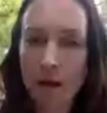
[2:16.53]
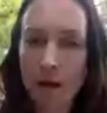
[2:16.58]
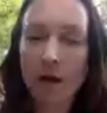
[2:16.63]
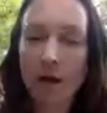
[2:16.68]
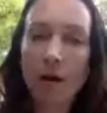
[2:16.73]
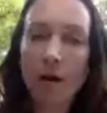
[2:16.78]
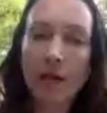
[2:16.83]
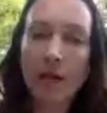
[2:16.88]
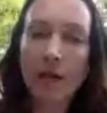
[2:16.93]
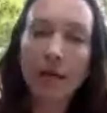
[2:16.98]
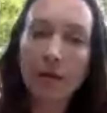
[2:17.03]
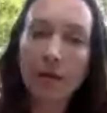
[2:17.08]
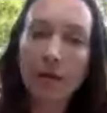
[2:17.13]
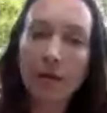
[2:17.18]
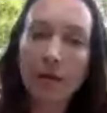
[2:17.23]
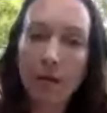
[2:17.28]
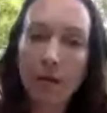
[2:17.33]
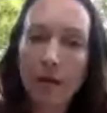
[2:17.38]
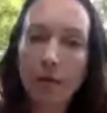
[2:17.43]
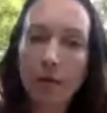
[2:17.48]
Hi, Kylie. Yeah,
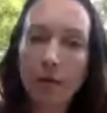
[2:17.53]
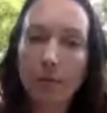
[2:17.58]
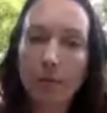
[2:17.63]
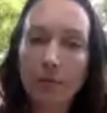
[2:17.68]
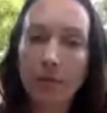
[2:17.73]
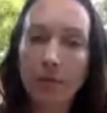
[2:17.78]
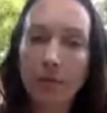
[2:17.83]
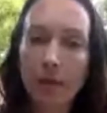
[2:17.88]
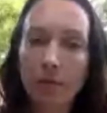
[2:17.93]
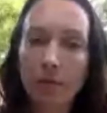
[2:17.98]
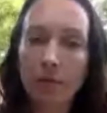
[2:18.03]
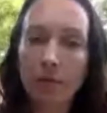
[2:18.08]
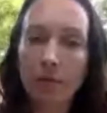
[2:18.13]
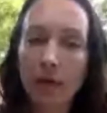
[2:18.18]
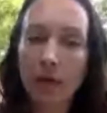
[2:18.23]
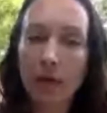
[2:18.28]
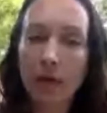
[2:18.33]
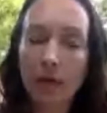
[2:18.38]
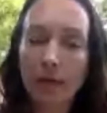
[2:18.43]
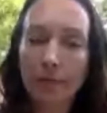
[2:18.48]
that would be really
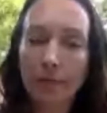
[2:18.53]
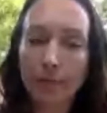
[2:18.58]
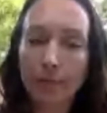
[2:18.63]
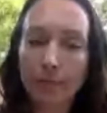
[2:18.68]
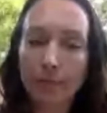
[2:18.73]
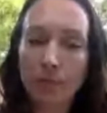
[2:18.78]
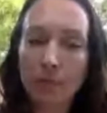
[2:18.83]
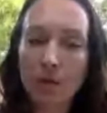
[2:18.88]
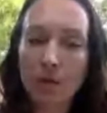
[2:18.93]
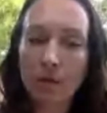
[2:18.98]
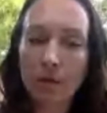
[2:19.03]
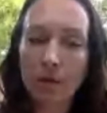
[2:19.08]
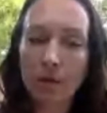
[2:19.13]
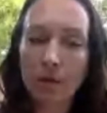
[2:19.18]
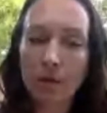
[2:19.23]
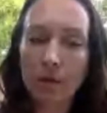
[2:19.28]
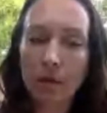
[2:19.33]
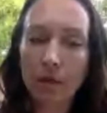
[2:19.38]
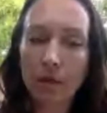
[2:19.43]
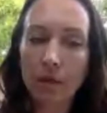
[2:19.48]
great.
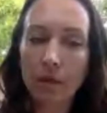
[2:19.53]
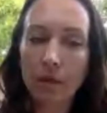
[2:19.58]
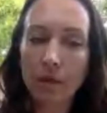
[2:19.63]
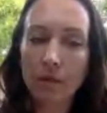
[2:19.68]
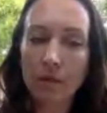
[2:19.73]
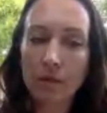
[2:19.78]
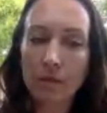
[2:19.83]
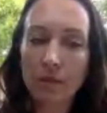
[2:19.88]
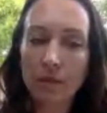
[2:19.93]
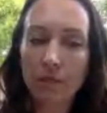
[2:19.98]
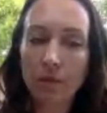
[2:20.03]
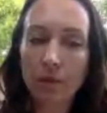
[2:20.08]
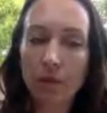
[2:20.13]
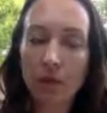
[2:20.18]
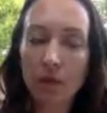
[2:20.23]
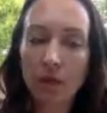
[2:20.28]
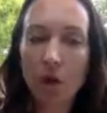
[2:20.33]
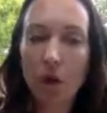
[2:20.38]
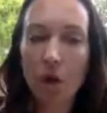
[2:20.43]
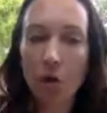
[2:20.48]
It's if we
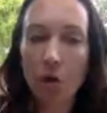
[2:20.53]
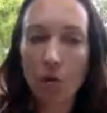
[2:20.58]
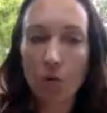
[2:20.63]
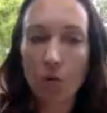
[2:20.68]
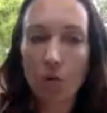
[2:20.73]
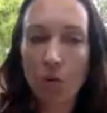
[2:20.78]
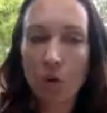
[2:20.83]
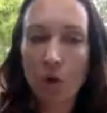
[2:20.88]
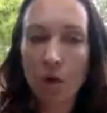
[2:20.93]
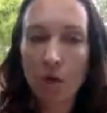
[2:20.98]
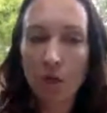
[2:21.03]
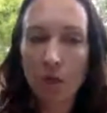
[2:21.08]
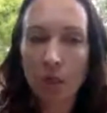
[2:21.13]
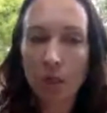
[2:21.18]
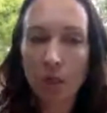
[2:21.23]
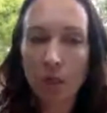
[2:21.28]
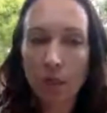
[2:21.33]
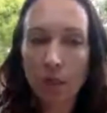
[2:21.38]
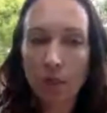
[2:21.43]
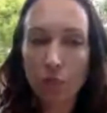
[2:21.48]
could go
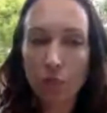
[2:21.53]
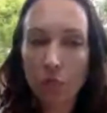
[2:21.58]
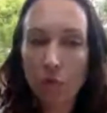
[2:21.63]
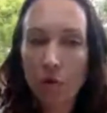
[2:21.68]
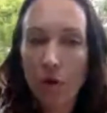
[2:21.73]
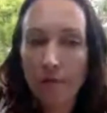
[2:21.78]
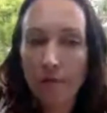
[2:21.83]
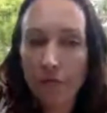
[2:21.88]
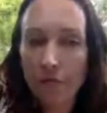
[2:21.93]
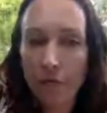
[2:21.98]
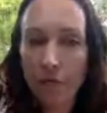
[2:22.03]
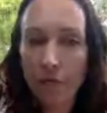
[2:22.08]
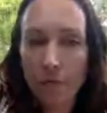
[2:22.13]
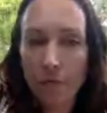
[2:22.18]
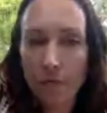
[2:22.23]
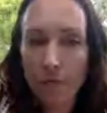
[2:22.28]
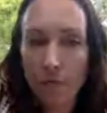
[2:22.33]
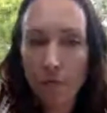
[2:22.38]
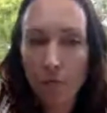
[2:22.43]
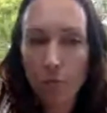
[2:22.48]
right
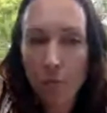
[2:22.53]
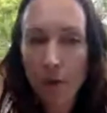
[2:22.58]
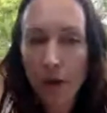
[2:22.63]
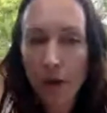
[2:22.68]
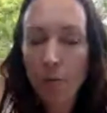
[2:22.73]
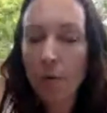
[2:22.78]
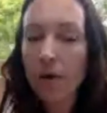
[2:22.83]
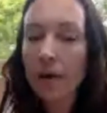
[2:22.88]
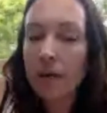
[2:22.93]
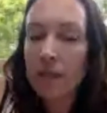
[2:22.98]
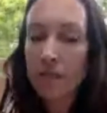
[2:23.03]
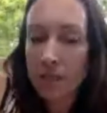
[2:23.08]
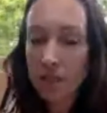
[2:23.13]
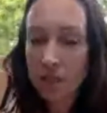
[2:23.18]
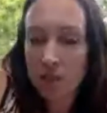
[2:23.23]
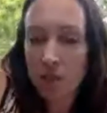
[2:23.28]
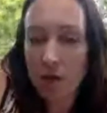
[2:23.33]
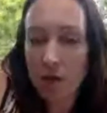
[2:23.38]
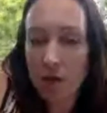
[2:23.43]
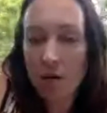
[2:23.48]
from where we
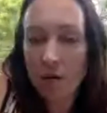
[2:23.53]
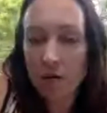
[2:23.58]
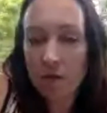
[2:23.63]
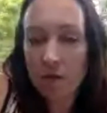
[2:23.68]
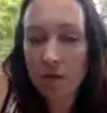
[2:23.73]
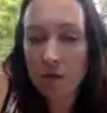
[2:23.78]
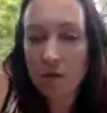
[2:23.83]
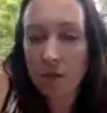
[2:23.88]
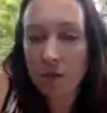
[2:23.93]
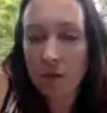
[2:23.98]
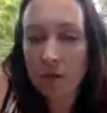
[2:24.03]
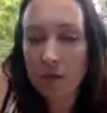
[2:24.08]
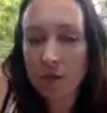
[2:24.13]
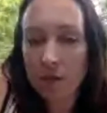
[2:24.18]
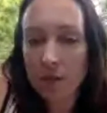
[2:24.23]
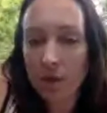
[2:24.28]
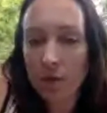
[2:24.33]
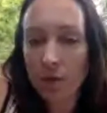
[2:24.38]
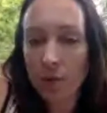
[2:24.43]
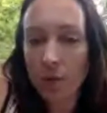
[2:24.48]
start.
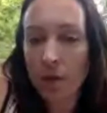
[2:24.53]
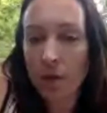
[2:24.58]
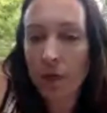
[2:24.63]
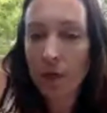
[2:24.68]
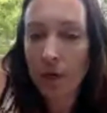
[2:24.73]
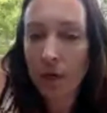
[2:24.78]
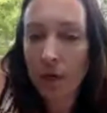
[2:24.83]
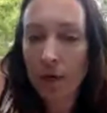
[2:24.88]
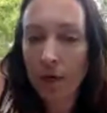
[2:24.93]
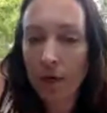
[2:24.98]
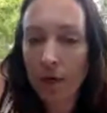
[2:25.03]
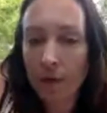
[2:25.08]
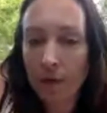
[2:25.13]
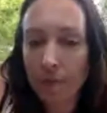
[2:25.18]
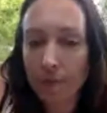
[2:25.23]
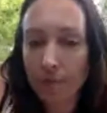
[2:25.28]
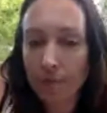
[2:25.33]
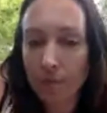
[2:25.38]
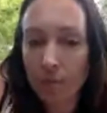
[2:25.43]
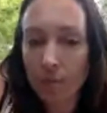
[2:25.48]
So,
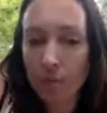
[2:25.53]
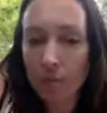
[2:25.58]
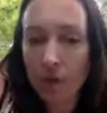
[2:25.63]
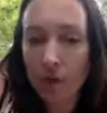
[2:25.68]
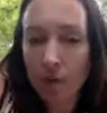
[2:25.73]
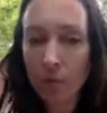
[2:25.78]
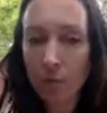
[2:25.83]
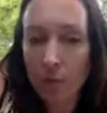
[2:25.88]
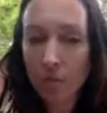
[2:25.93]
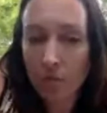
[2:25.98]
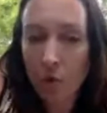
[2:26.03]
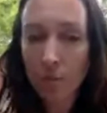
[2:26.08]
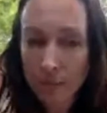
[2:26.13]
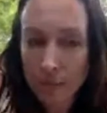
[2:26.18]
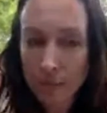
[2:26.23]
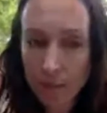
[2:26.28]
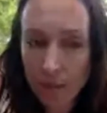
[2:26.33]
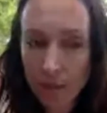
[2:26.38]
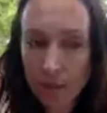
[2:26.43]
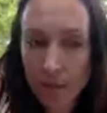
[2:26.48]
we've got
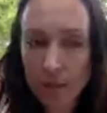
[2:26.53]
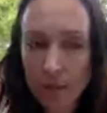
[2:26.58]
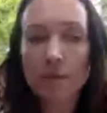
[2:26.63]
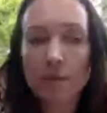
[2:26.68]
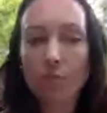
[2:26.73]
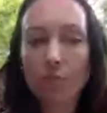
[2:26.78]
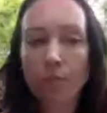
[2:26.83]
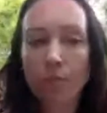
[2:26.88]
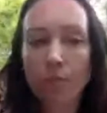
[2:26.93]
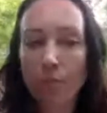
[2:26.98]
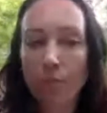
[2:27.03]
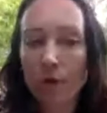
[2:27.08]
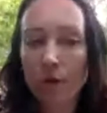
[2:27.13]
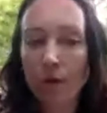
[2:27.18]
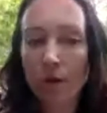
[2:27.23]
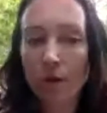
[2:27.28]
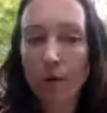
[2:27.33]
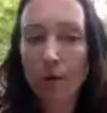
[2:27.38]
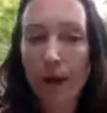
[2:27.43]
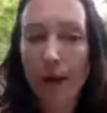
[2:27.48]
a business. We want
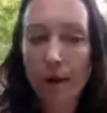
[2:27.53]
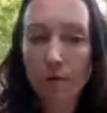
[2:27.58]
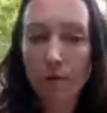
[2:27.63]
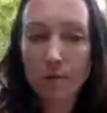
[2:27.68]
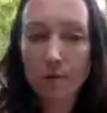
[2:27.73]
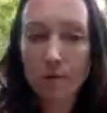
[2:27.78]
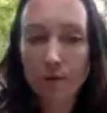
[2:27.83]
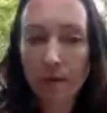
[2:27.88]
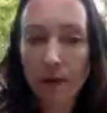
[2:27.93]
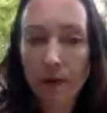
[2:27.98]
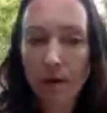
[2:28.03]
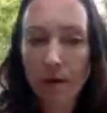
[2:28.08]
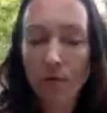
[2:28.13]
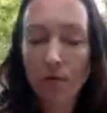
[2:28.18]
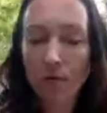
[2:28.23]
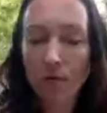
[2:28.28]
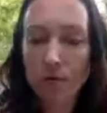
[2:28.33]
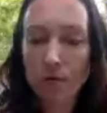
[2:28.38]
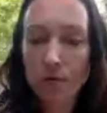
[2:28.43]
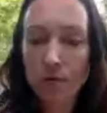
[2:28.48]
to know how to get
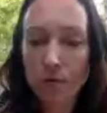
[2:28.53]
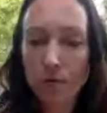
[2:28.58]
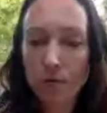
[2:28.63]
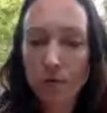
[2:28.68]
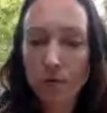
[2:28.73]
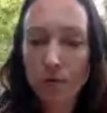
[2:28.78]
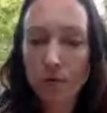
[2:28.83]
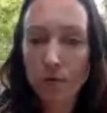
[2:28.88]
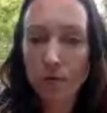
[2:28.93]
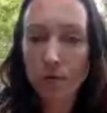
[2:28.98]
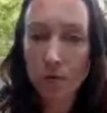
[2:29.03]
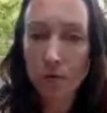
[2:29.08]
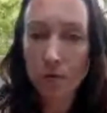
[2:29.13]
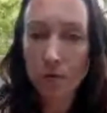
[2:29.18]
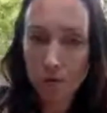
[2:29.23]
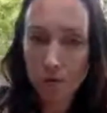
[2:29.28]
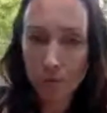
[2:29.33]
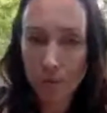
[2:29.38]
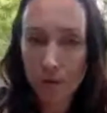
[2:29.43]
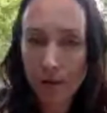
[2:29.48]
onto
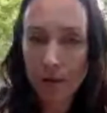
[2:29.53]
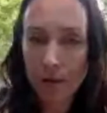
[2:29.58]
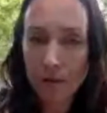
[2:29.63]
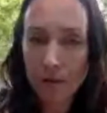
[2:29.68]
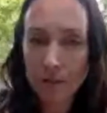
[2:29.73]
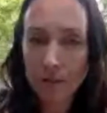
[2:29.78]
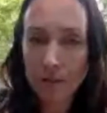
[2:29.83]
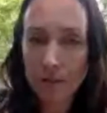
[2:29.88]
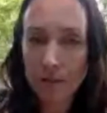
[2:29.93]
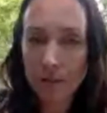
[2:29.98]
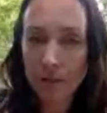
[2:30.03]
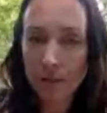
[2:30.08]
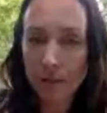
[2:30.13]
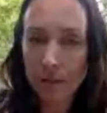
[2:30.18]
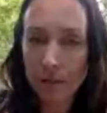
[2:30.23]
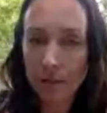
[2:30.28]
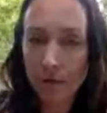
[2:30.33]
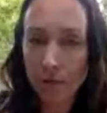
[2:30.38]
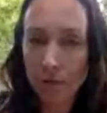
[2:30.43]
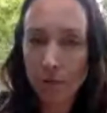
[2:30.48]
Google Plus. Is
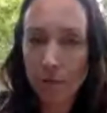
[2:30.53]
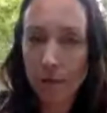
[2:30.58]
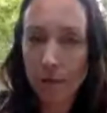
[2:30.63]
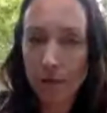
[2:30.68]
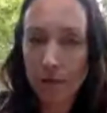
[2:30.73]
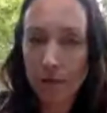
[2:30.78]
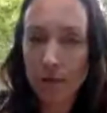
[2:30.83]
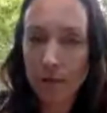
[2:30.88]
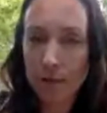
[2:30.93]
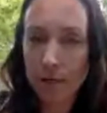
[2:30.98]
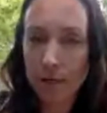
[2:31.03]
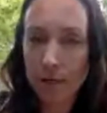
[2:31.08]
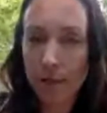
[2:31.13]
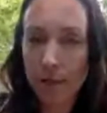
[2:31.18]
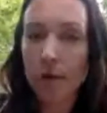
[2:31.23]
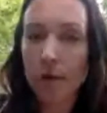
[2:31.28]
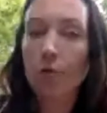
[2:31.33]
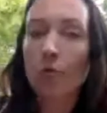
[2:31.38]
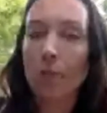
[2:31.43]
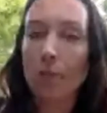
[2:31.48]
it Google Plus
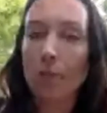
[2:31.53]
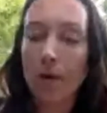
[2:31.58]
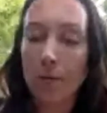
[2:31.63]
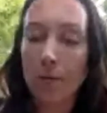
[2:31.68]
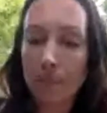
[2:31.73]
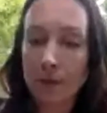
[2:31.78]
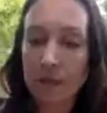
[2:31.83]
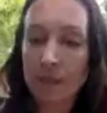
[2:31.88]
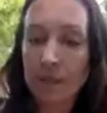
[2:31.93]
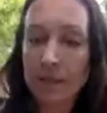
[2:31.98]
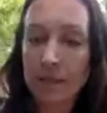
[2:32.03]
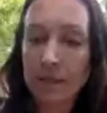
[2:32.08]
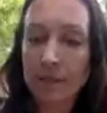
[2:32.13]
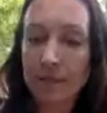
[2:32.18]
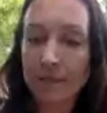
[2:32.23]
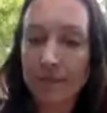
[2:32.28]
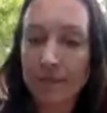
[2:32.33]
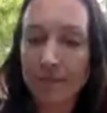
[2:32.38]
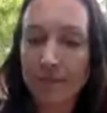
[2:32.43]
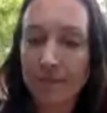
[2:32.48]
and Google My
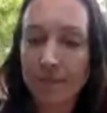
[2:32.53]
Business?